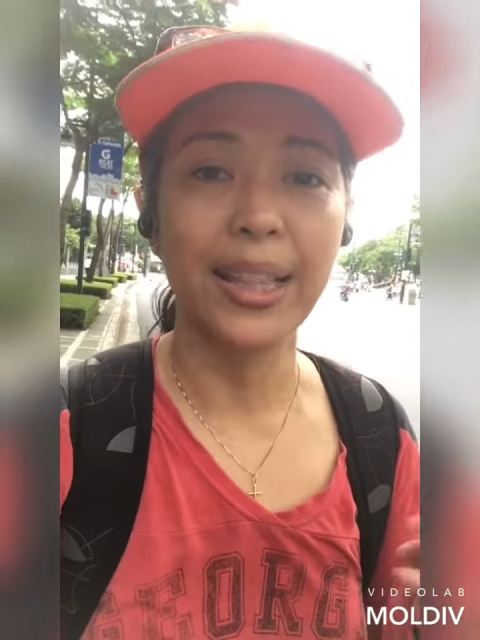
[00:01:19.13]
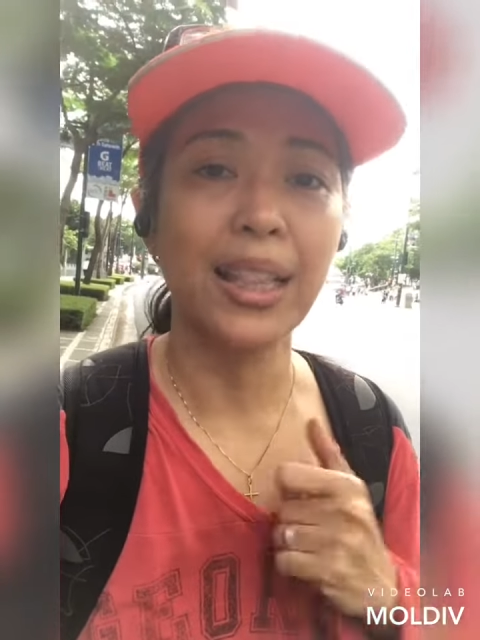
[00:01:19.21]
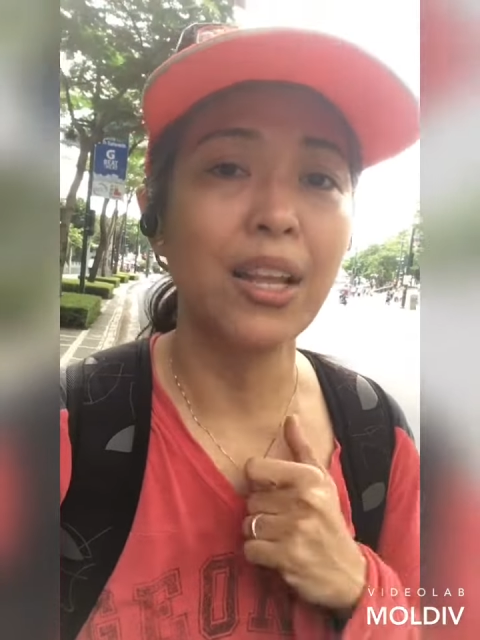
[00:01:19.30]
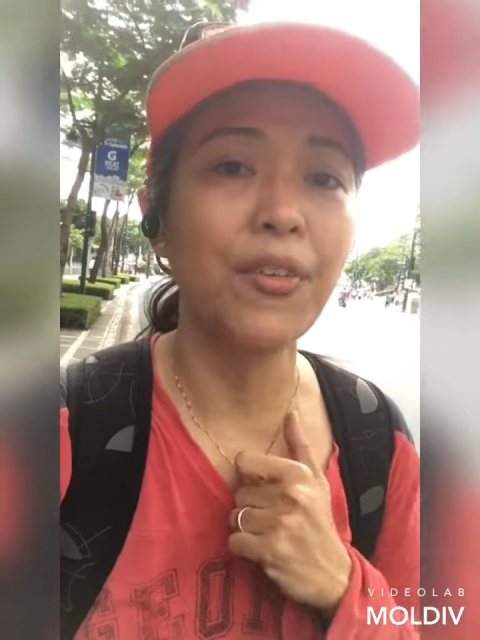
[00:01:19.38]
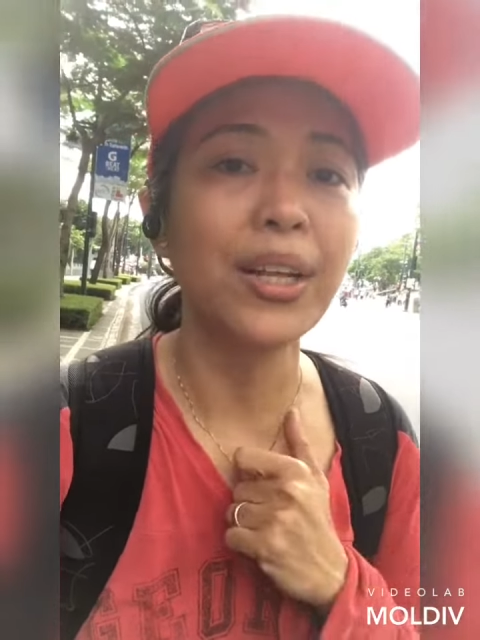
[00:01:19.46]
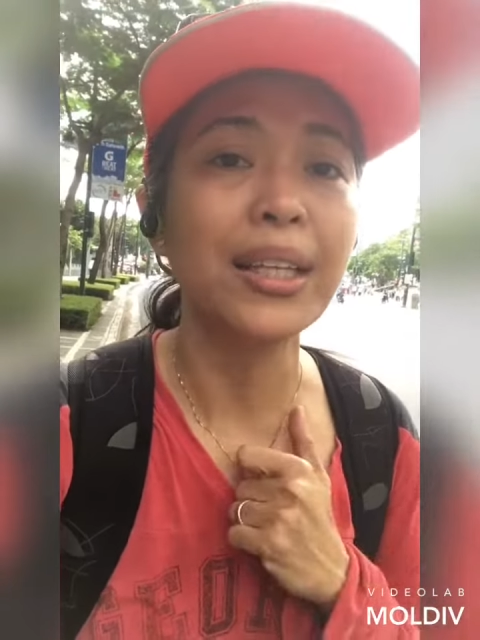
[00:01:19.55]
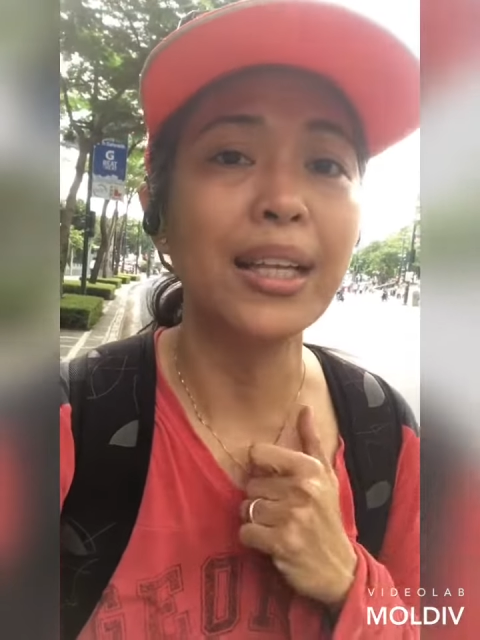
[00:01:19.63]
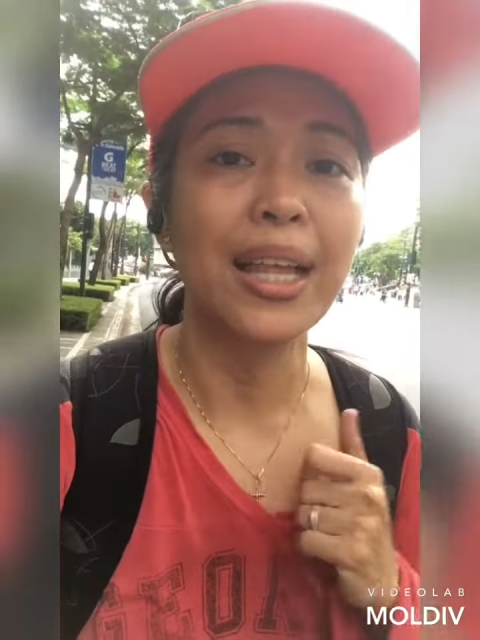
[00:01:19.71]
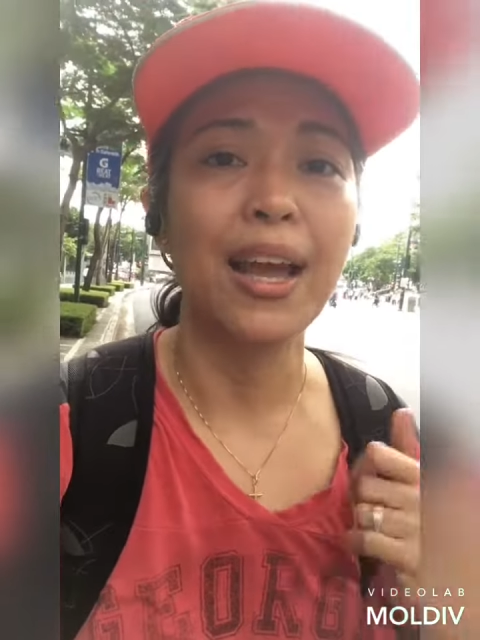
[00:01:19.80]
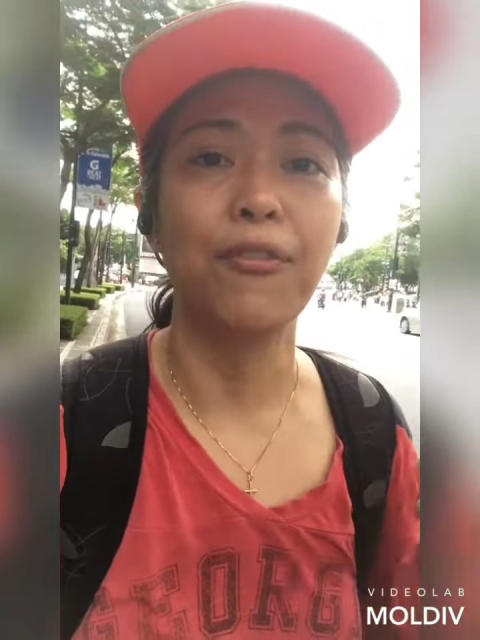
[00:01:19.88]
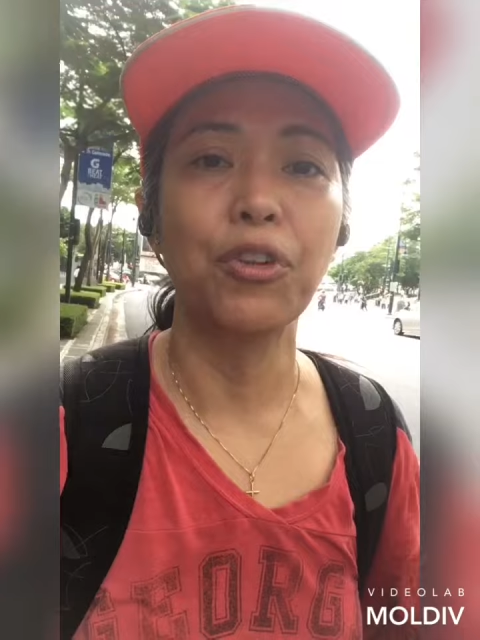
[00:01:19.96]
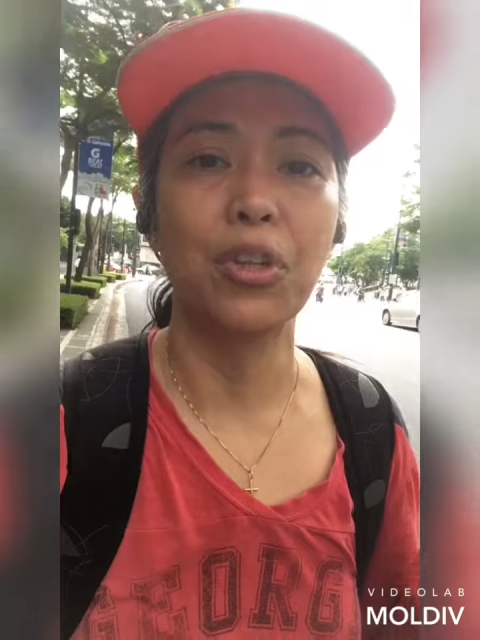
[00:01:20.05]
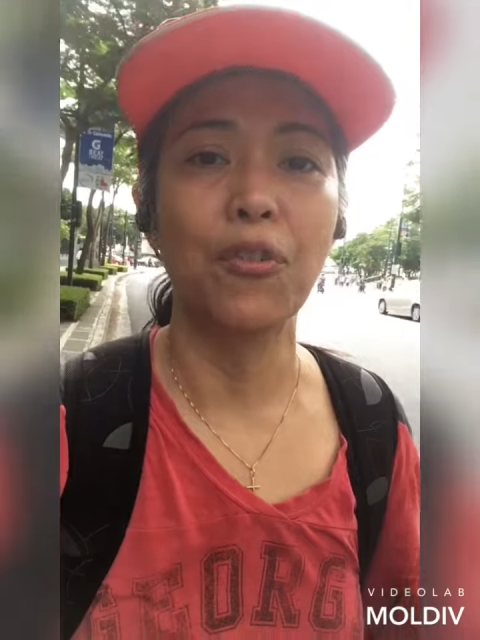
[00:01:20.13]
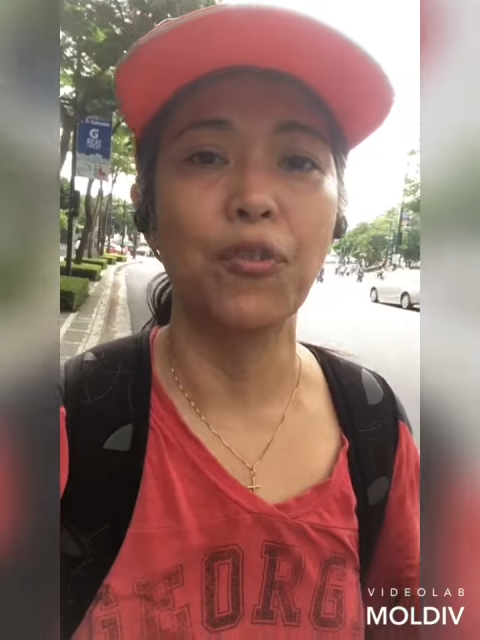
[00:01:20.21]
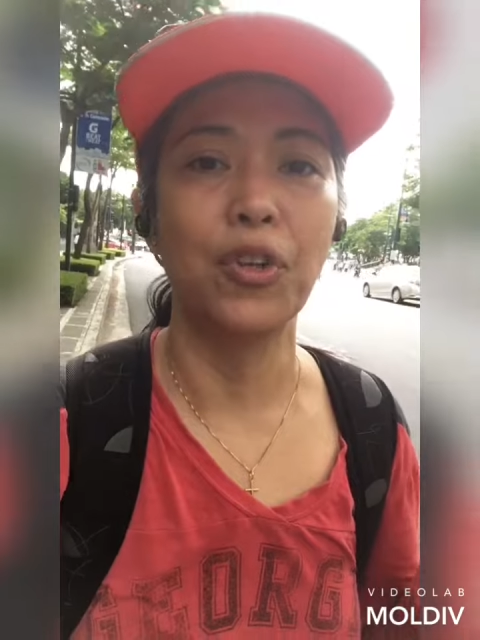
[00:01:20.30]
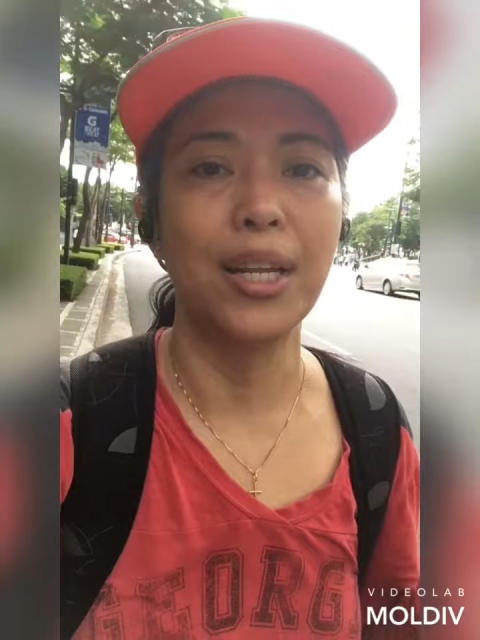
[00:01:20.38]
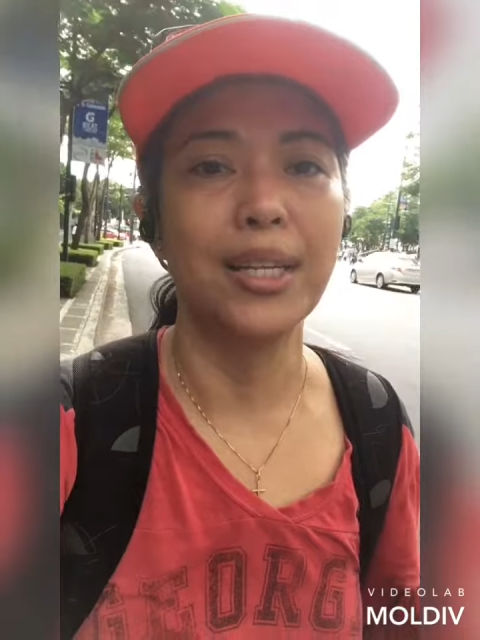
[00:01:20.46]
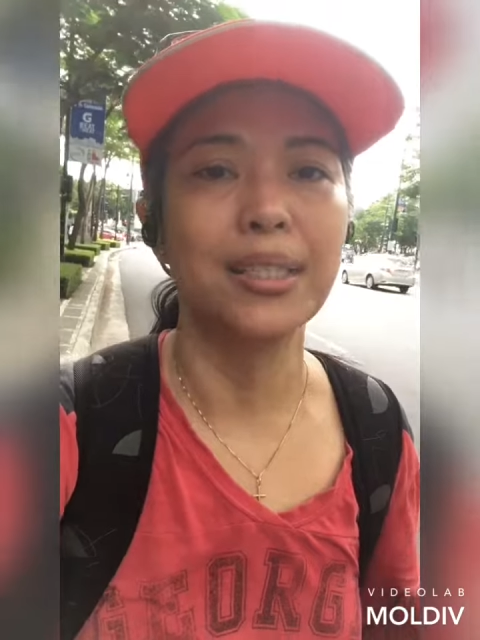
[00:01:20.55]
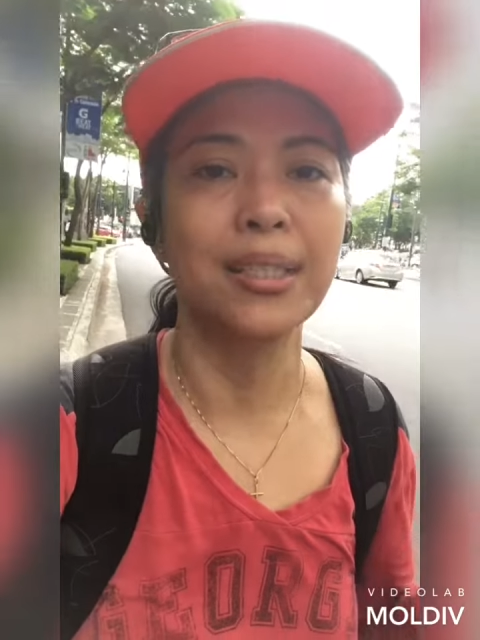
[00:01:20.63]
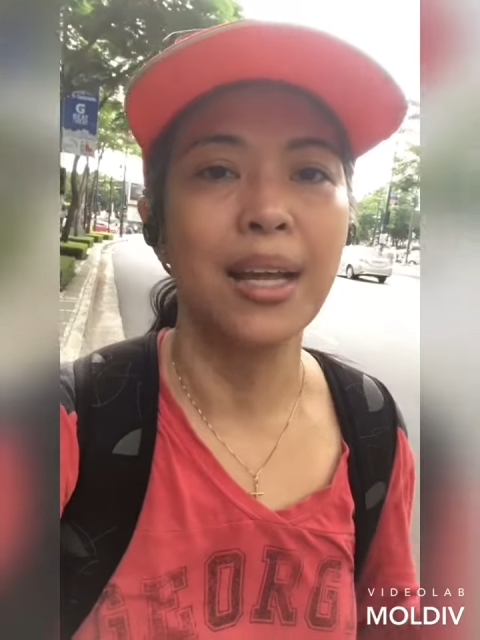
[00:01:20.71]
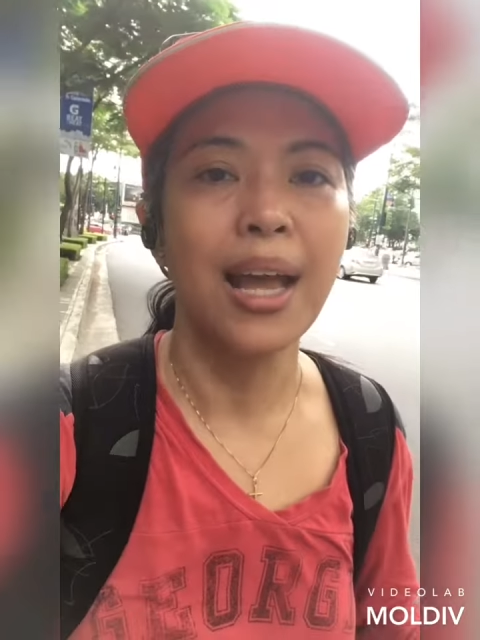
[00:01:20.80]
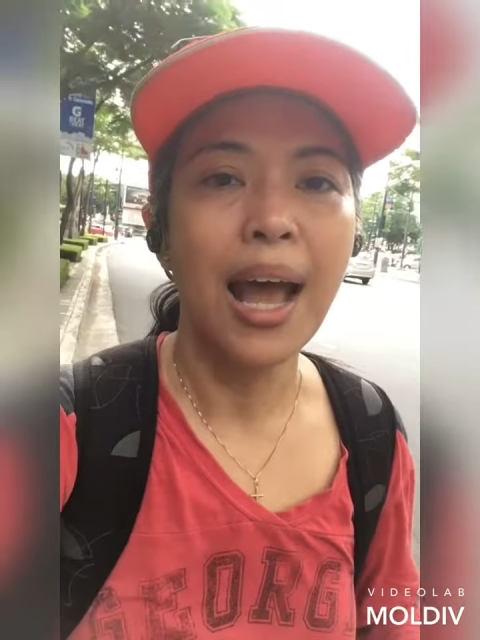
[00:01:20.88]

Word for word: and living the life to the fullest,